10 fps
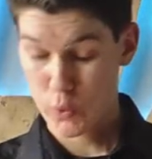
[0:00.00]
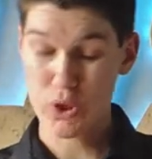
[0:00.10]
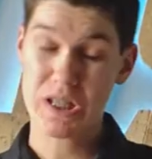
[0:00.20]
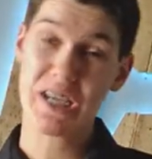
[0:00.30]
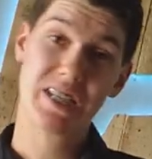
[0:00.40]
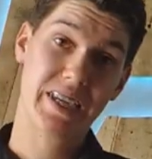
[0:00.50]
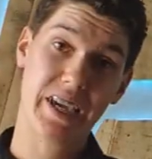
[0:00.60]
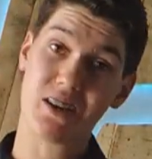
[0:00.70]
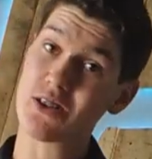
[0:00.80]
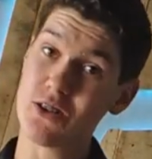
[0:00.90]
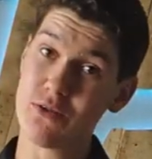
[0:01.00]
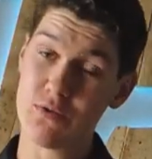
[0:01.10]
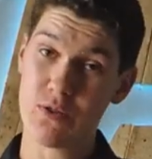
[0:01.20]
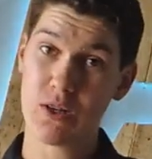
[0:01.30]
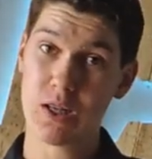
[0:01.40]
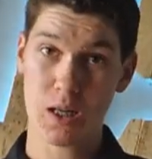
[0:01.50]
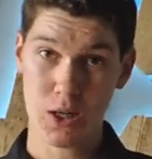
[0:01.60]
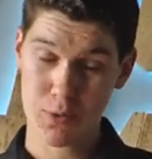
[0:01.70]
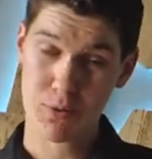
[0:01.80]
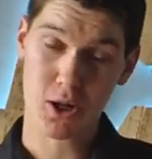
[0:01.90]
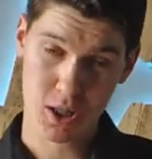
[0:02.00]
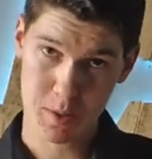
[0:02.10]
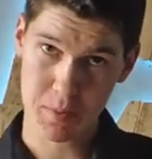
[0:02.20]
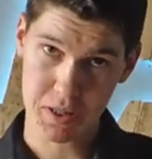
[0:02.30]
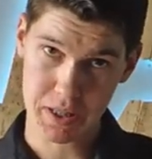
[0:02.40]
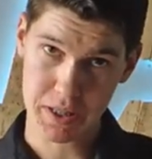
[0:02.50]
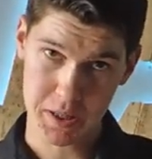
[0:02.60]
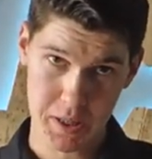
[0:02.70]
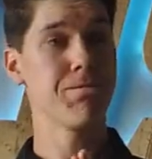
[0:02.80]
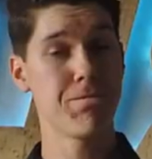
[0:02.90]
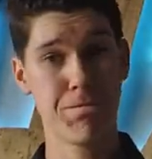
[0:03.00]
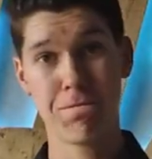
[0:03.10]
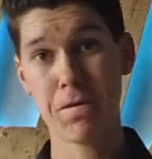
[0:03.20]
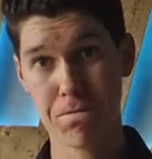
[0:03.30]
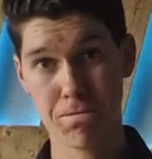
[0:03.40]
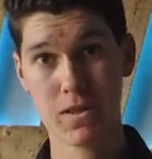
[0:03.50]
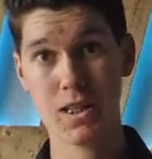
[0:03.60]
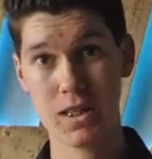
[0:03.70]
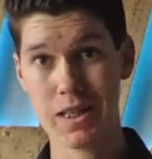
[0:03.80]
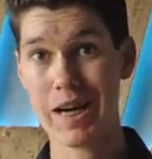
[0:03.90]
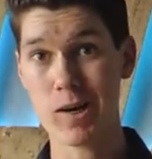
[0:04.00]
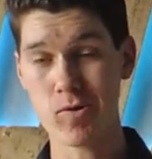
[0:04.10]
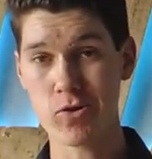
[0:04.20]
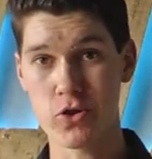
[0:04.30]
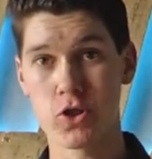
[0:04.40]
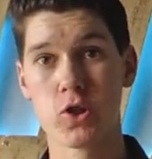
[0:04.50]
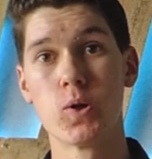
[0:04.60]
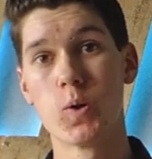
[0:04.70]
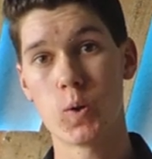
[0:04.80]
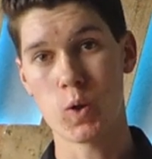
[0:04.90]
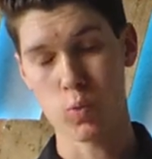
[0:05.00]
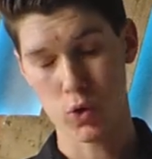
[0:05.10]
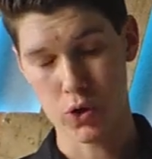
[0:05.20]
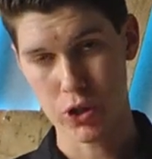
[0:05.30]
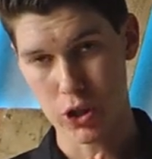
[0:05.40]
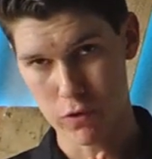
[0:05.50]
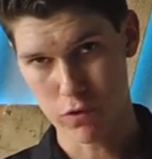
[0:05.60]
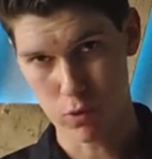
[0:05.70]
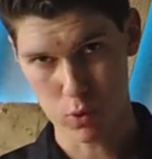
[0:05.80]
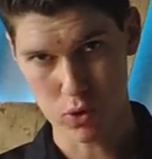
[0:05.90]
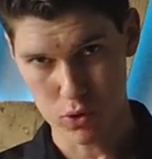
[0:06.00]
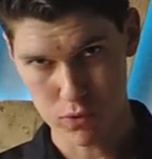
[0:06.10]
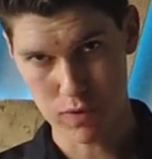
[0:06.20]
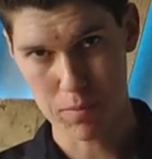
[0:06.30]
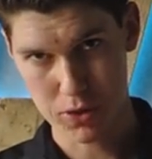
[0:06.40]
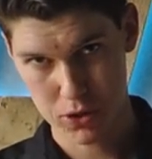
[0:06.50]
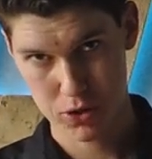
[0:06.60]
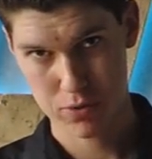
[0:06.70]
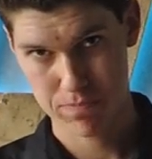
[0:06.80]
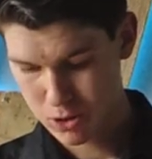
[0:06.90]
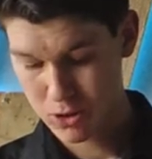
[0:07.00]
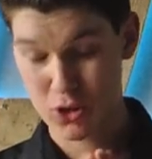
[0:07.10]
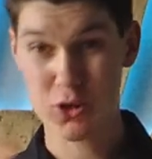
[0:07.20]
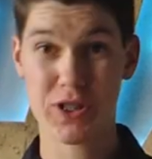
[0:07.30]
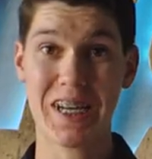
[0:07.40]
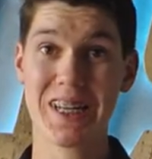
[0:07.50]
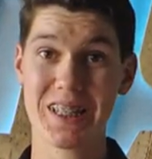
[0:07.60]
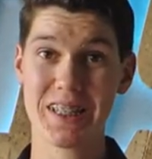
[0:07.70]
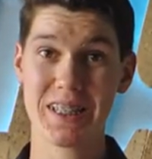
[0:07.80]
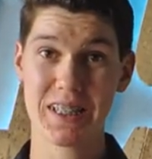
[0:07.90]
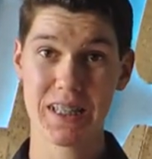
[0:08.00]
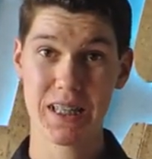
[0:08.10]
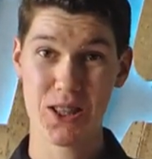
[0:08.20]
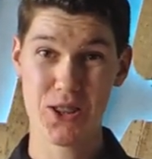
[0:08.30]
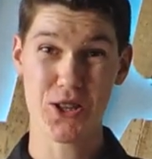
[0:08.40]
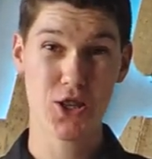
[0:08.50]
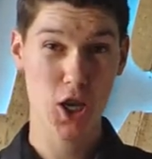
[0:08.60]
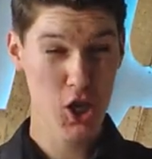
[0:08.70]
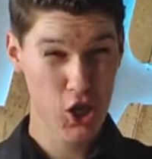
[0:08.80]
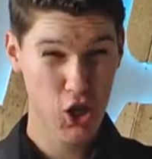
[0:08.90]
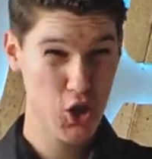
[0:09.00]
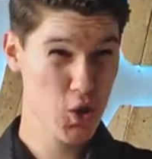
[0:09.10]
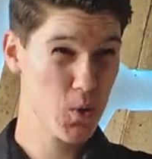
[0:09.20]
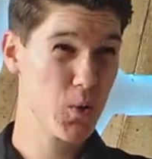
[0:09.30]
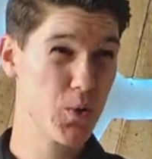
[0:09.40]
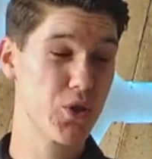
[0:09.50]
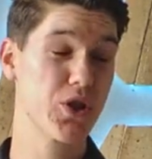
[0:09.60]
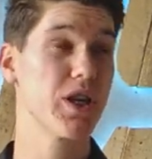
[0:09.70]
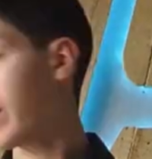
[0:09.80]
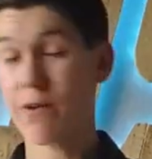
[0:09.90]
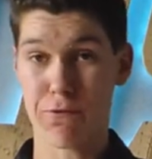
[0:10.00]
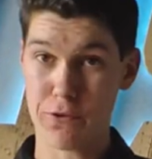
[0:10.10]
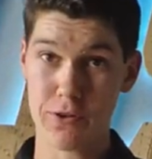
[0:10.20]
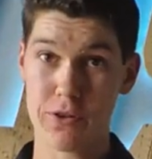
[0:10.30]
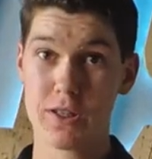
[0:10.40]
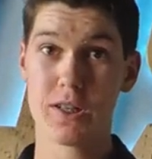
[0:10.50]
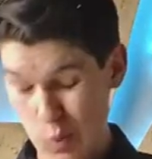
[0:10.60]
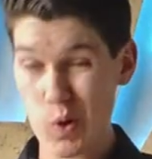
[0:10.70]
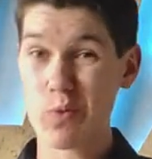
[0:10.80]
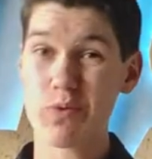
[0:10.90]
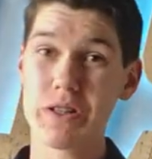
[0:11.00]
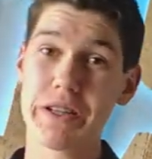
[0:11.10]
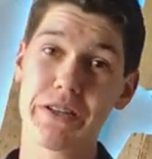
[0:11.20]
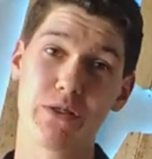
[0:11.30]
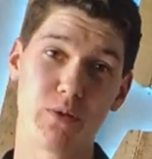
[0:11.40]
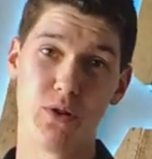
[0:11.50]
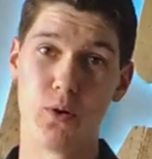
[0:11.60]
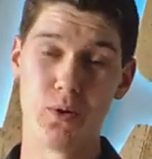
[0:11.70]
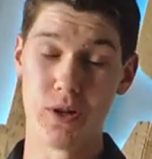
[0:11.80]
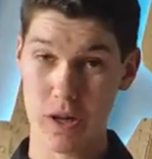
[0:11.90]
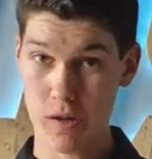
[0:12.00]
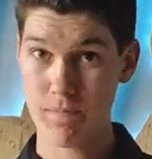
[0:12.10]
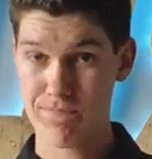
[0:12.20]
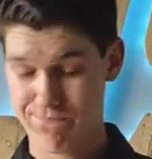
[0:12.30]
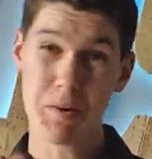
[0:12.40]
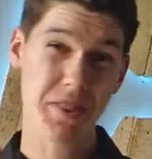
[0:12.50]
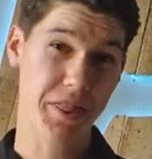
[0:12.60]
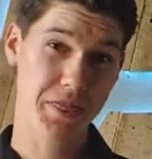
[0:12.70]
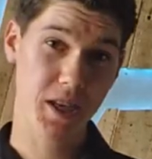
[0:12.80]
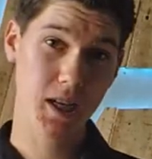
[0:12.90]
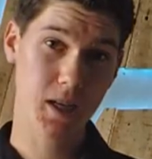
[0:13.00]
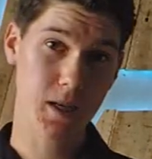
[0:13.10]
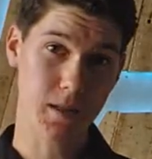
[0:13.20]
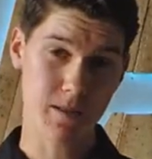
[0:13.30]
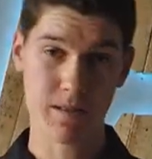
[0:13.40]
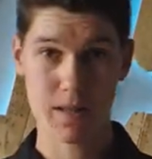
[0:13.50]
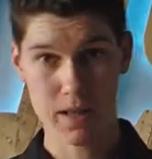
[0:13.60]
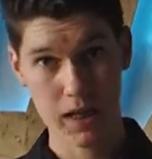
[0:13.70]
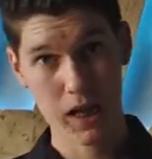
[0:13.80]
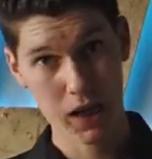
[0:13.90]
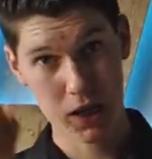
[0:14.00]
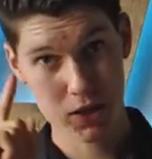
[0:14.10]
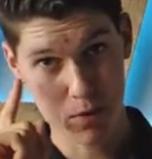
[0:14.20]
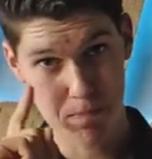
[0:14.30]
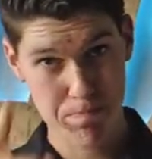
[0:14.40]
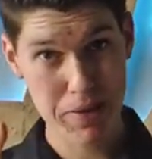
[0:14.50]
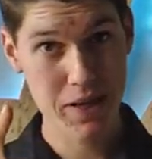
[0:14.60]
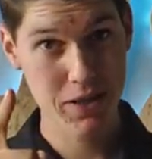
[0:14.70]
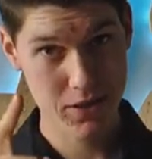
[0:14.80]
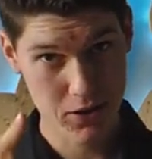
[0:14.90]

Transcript: will take care of approximately fifteen hours worth of the world's rubbish. So sadly, this huge effort won't really do a whole lot. But the thing is, it's a big